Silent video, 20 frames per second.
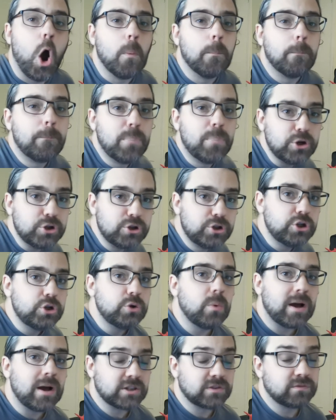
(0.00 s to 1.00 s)
but
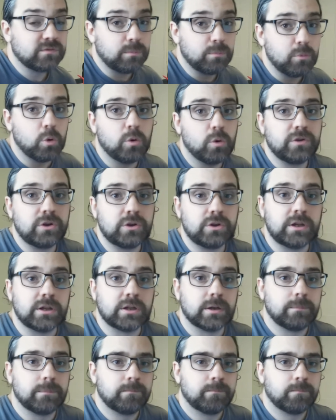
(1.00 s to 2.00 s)
do ask for more if you
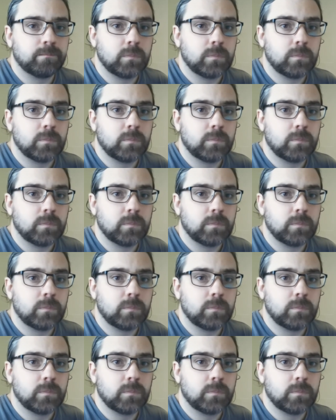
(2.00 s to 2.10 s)
need it.